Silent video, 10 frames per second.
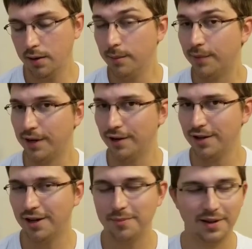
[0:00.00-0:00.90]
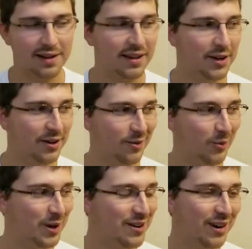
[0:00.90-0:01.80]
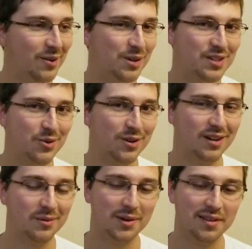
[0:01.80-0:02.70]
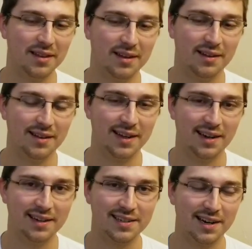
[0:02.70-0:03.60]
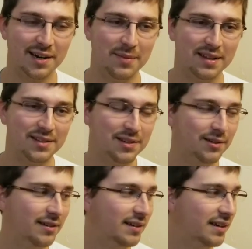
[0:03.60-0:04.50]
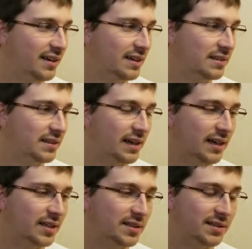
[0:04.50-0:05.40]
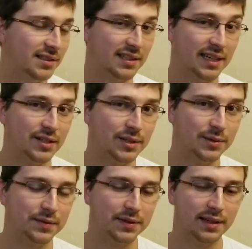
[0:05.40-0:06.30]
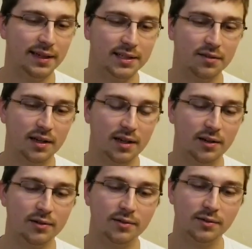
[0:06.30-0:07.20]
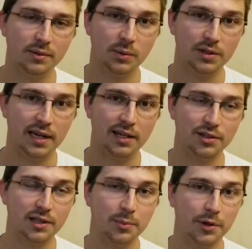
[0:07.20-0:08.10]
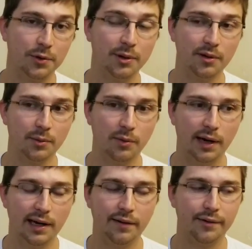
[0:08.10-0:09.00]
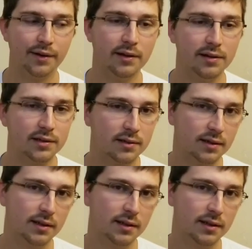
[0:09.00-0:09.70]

But I know y'all have been wondering what's going on with the Connect Iron Man suit. Stay tuned for the next video, which actually I'm recording right after this.